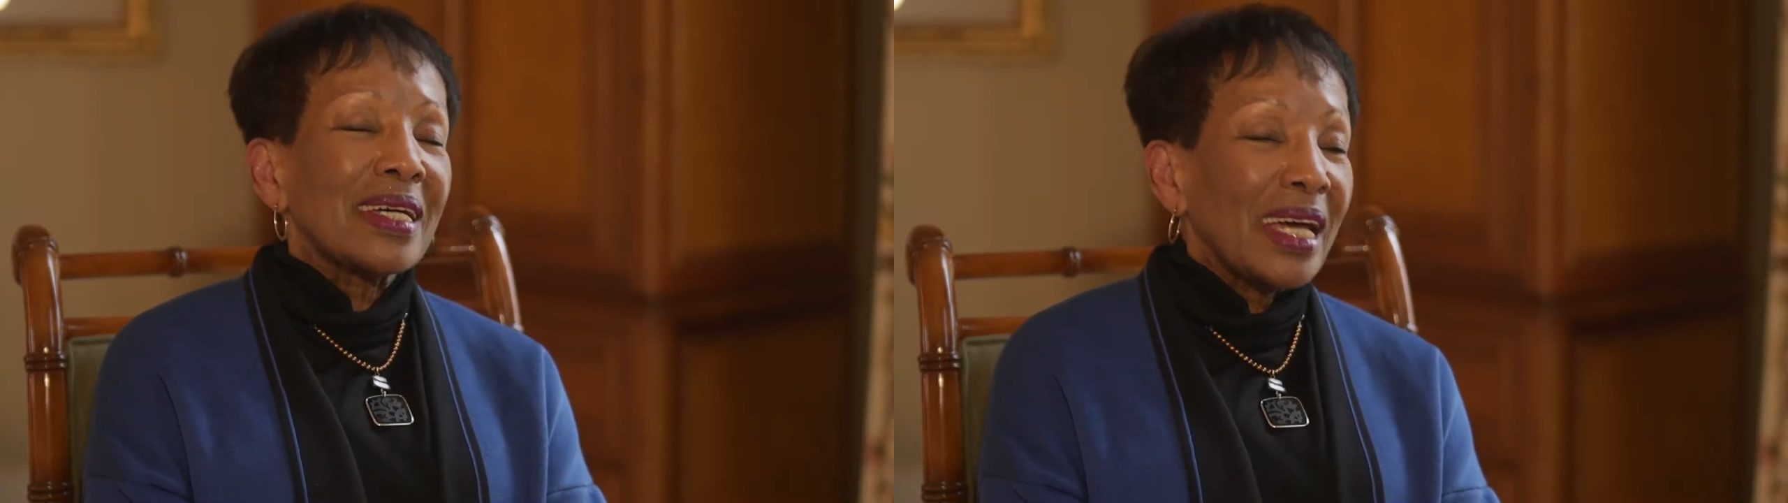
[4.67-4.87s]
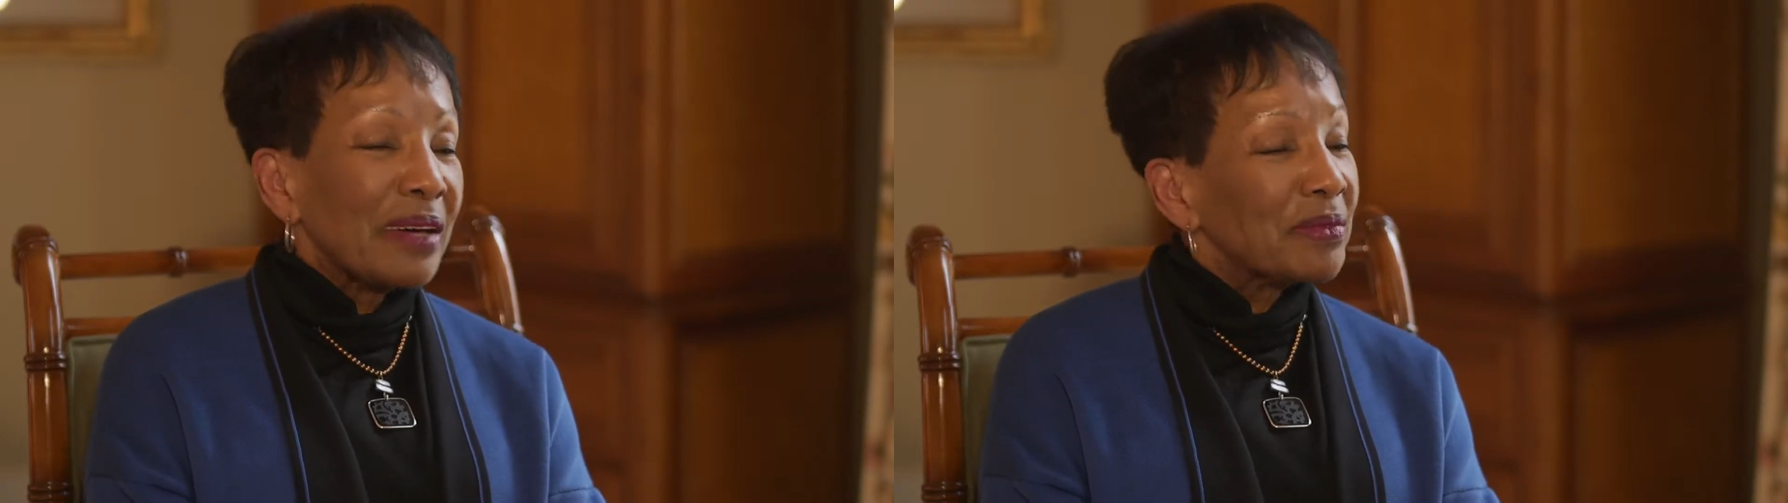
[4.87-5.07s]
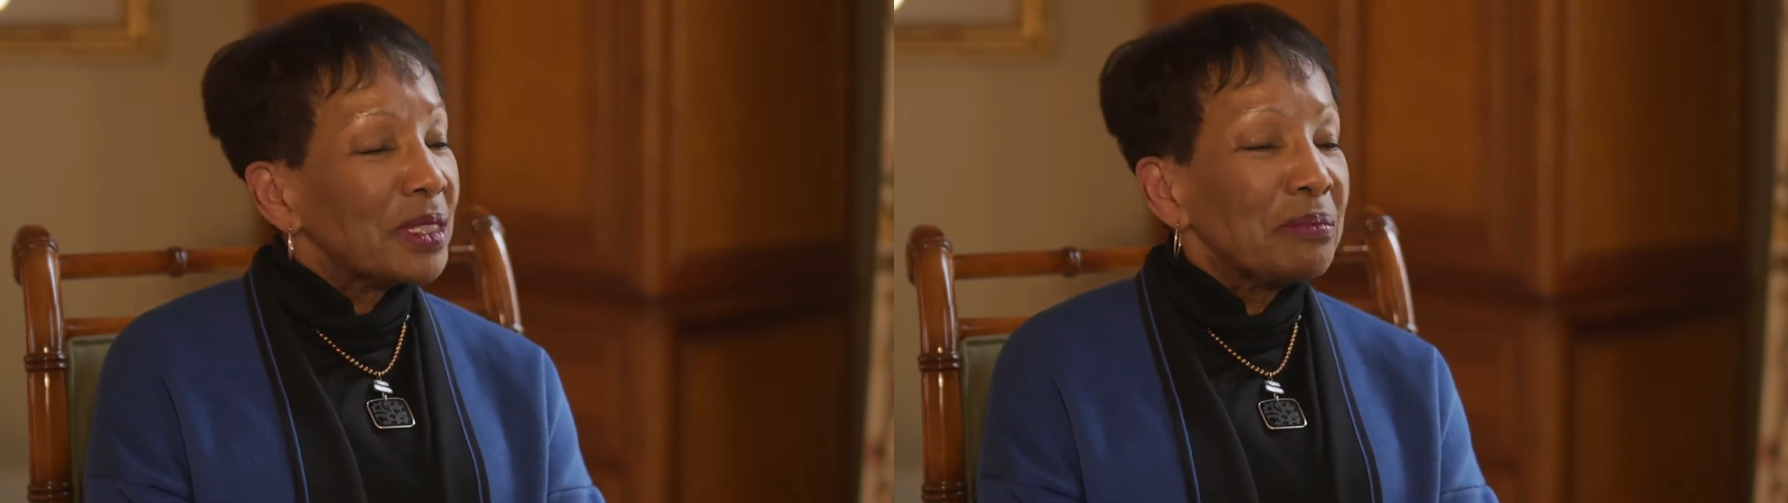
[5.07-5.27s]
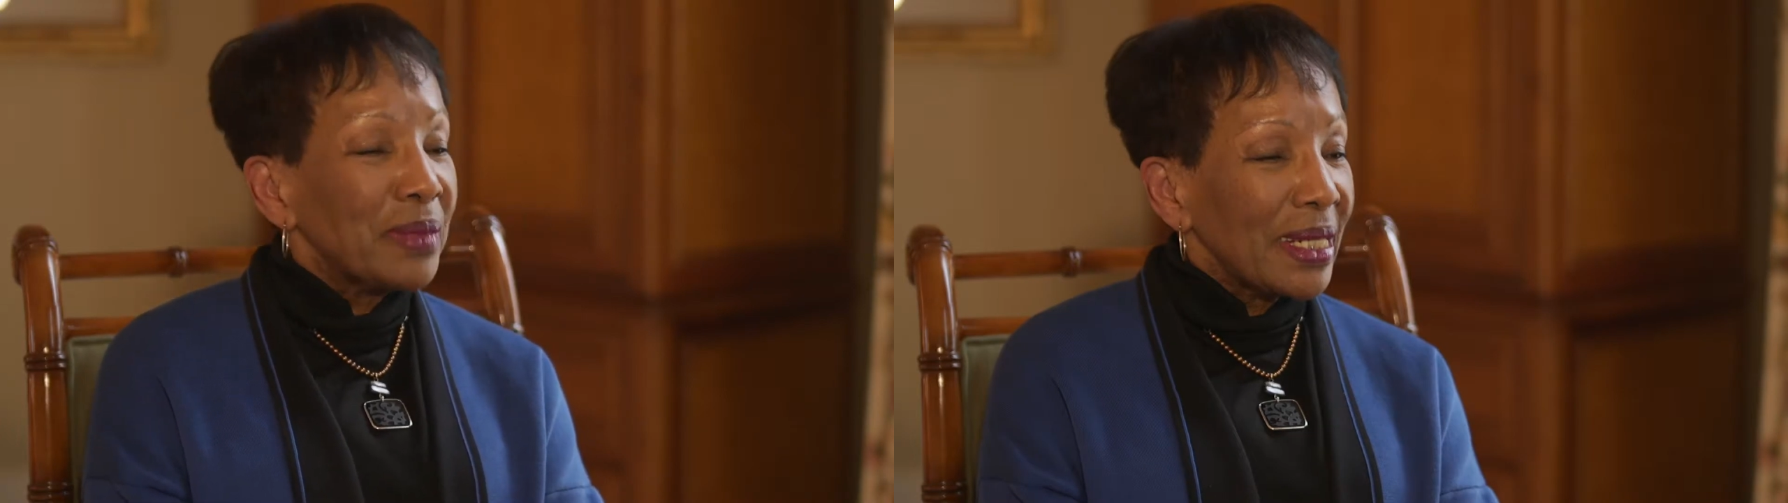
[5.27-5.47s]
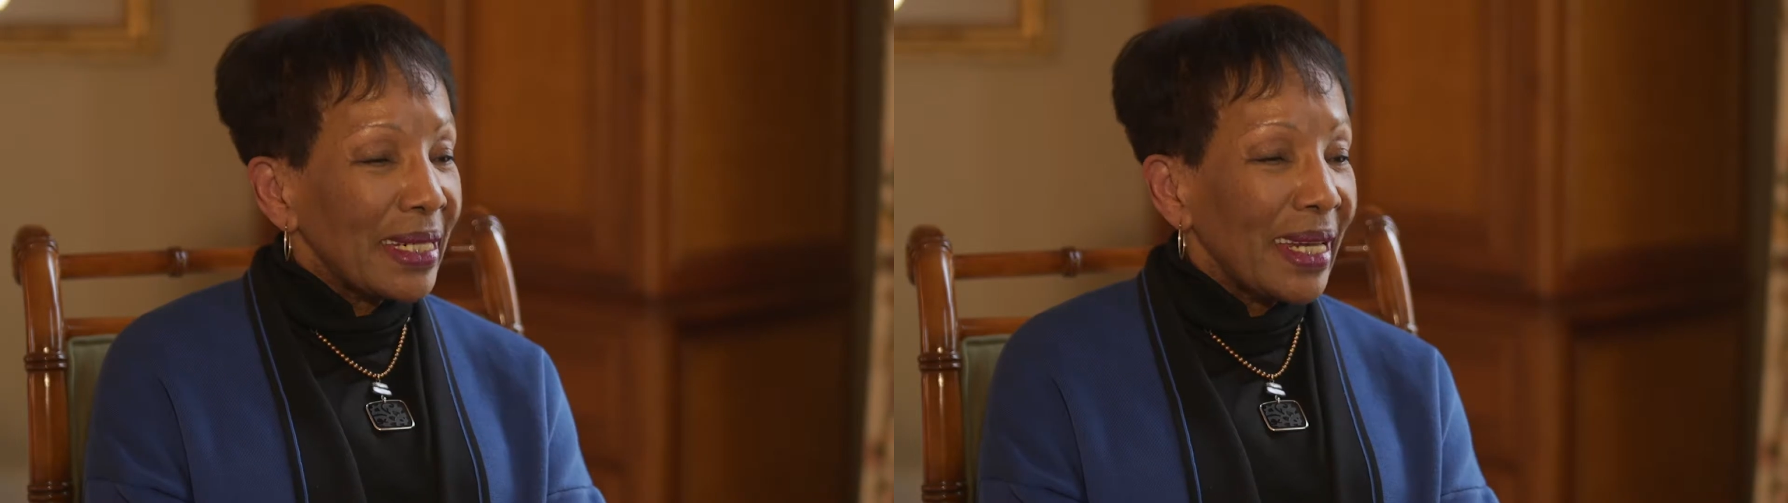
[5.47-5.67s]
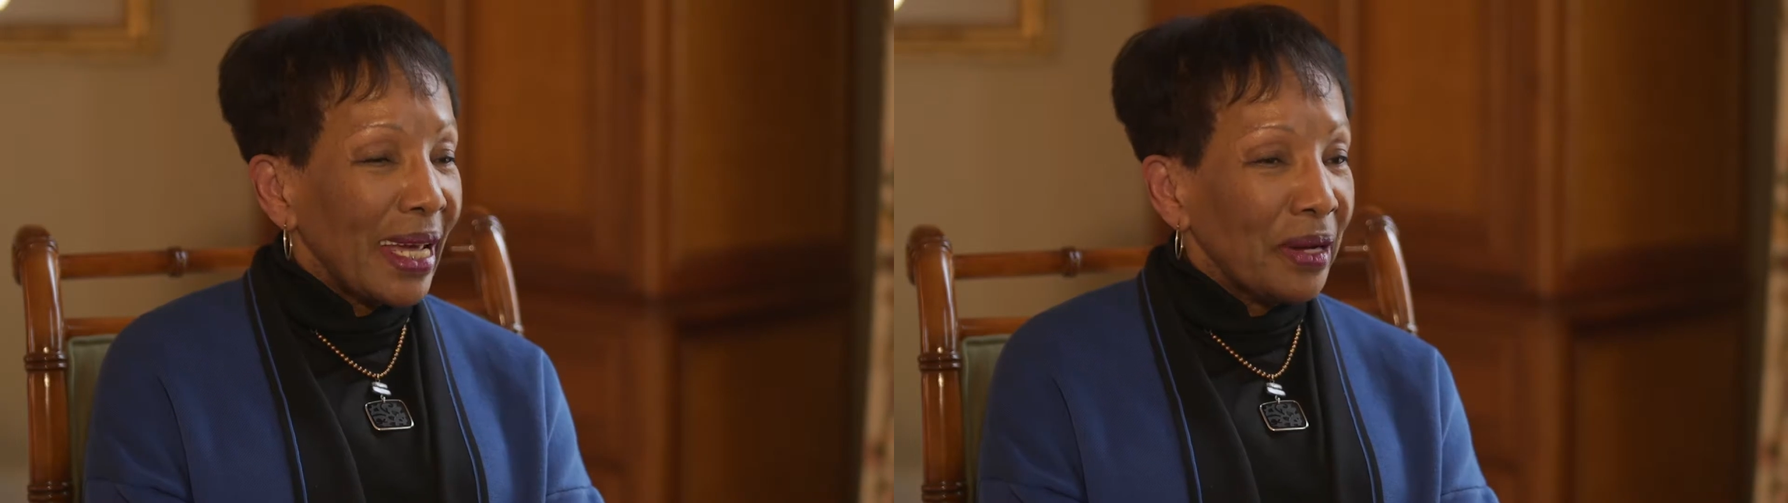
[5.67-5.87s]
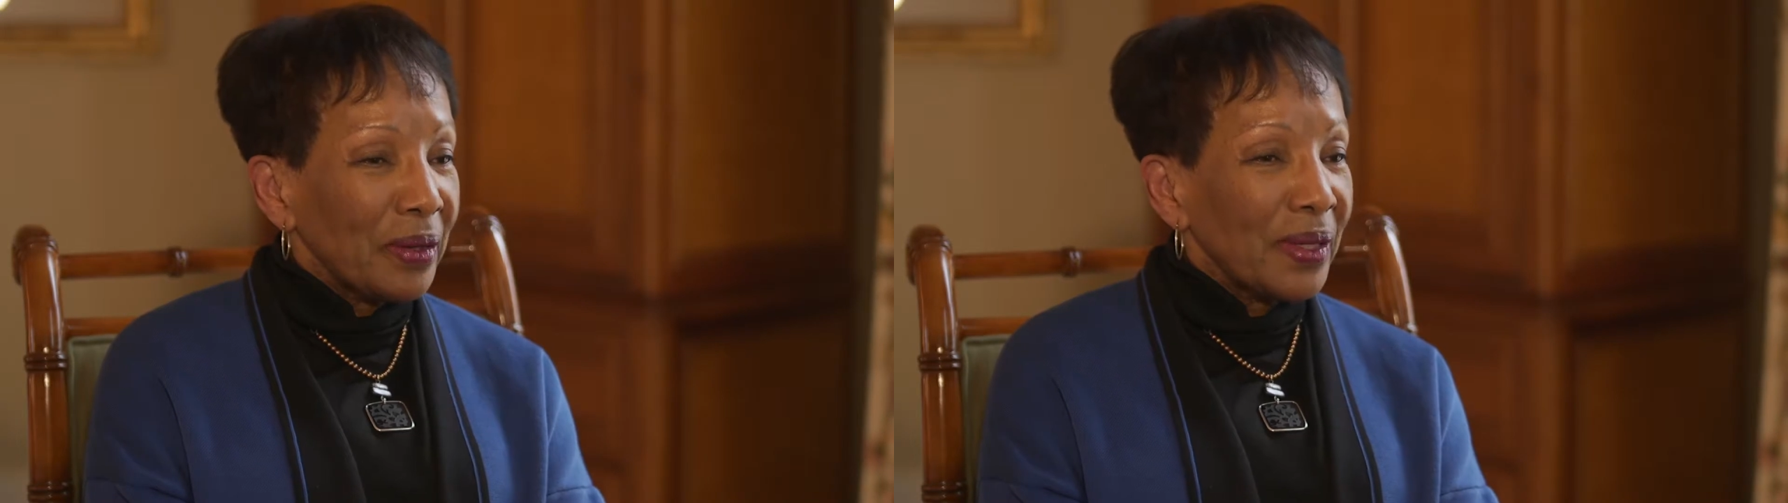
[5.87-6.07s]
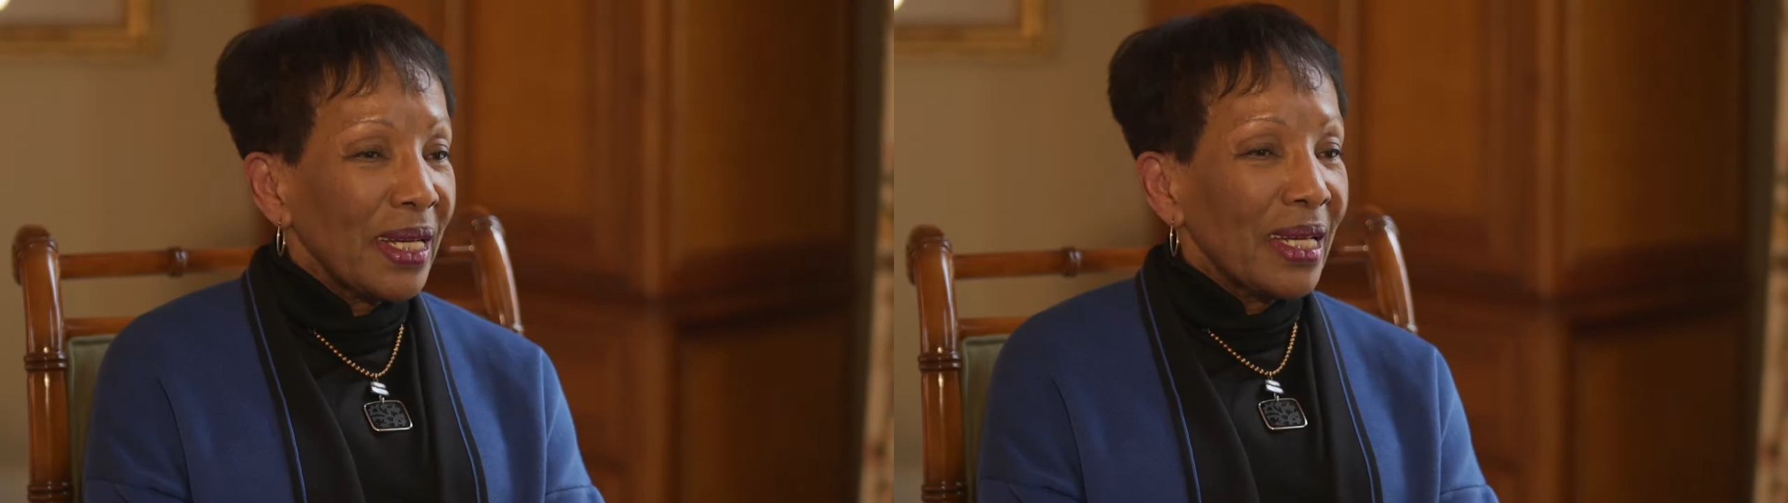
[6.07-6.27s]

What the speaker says: have to admit now,